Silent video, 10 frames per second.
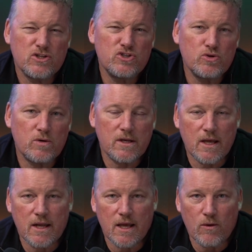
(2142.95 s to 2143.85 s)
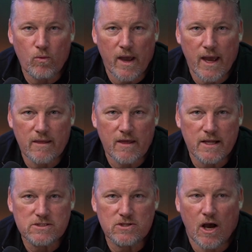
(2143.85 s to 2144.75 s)
Do it in a way
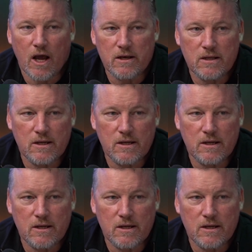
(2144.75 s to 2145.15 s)
that's not,